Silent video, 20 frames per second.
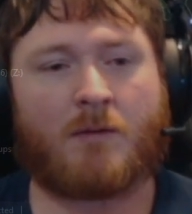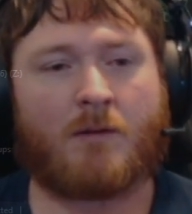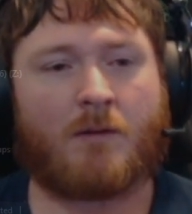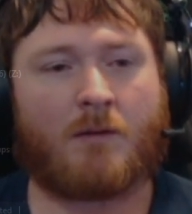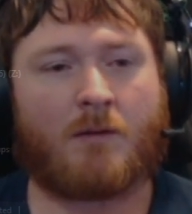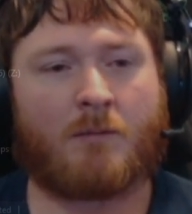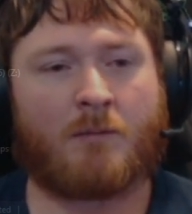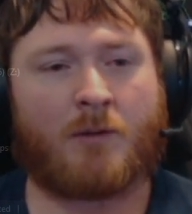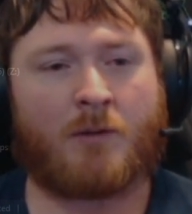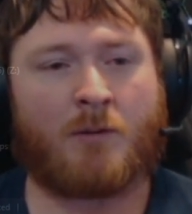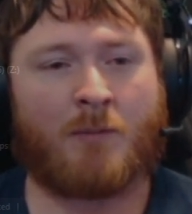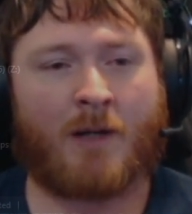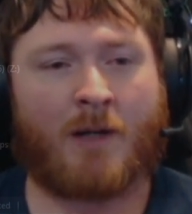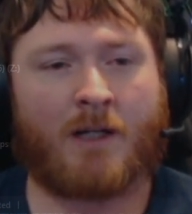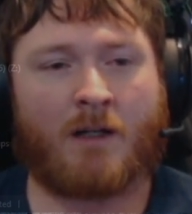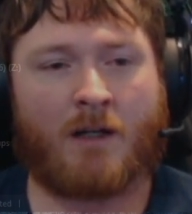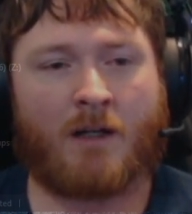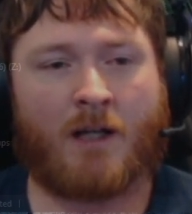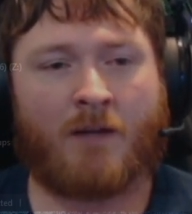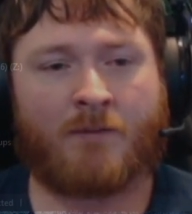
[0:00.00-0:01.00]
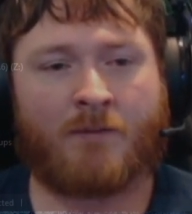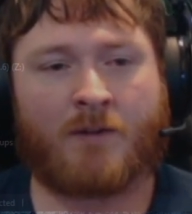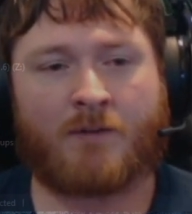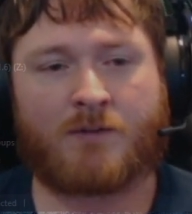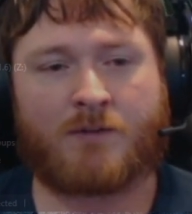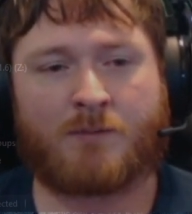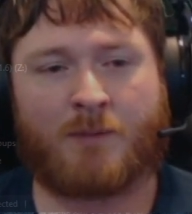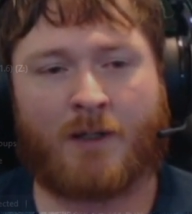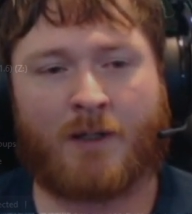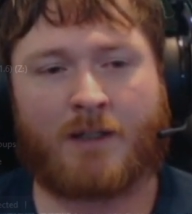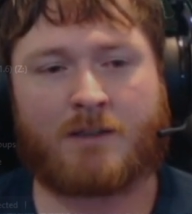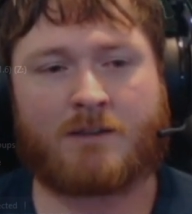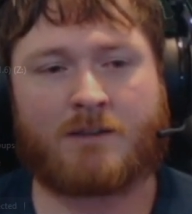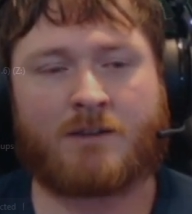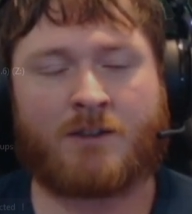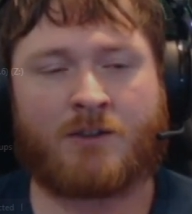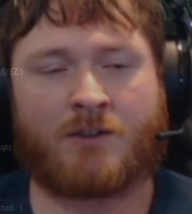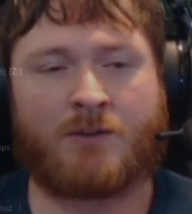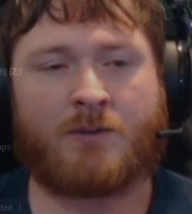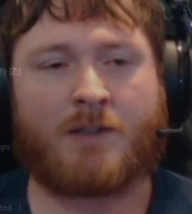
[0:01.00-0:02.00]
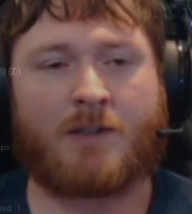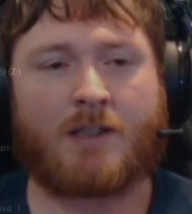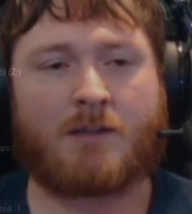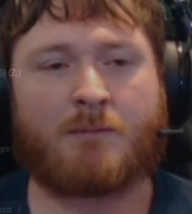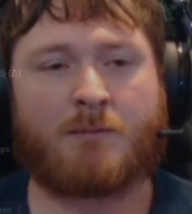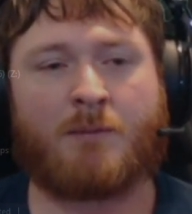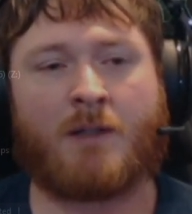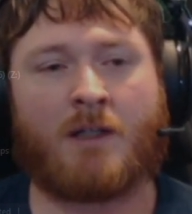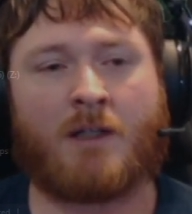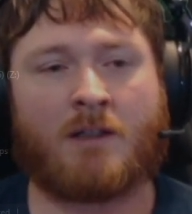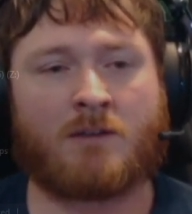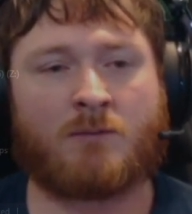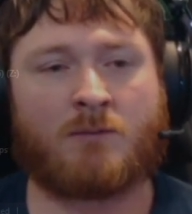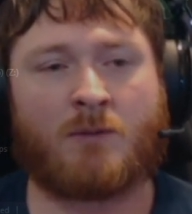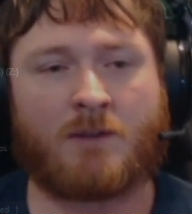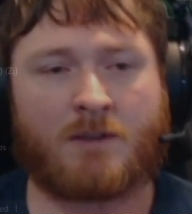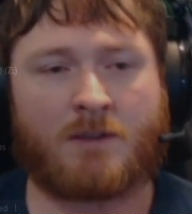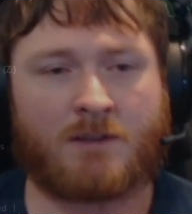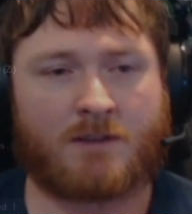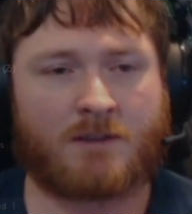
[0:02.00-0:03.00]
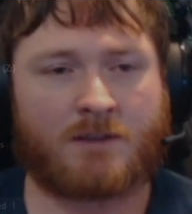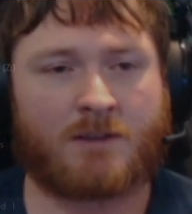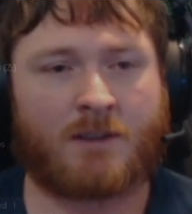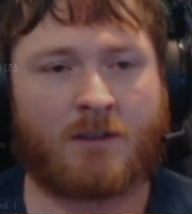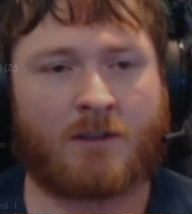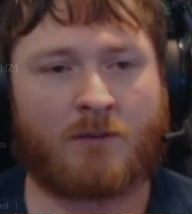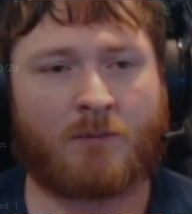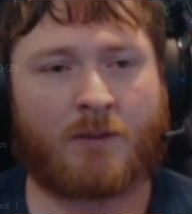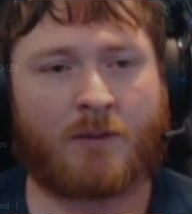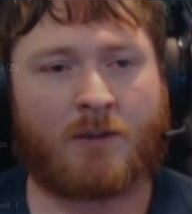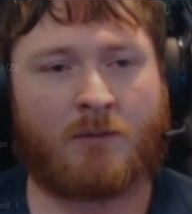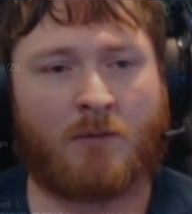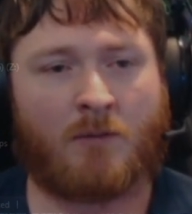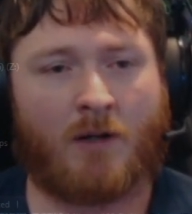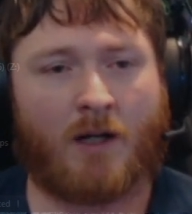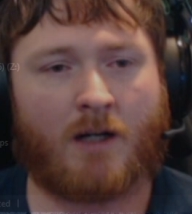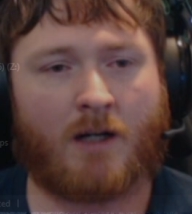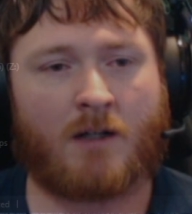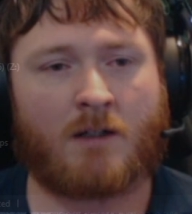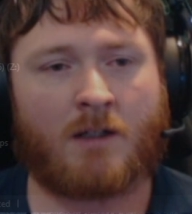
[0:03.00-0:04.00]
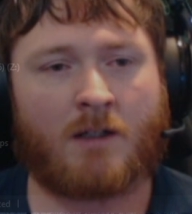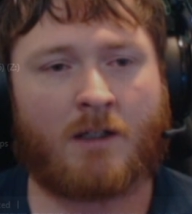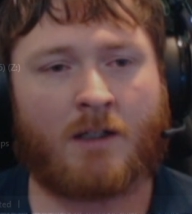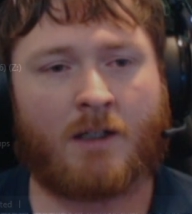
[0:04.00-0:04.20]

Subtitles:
You might not have enough space to do this, because what this is going to require